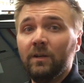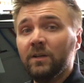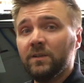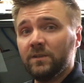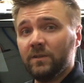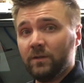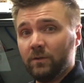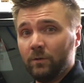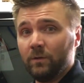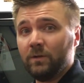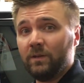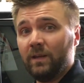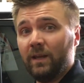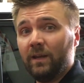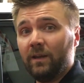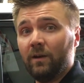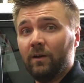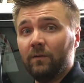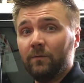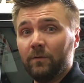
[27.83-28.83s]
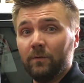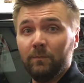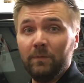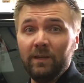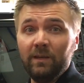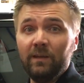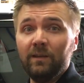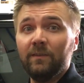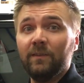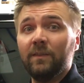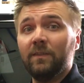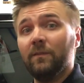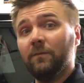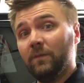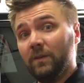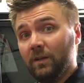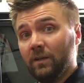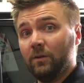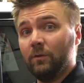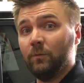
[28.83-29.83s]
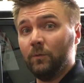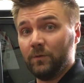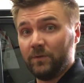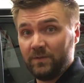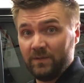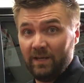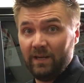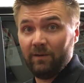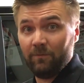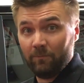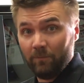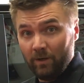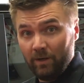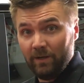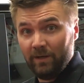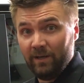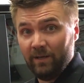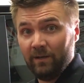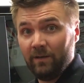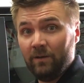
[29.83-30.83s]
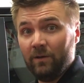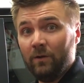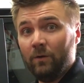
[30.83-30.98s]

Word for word: Secure takeover meaning that the vehicle will stay running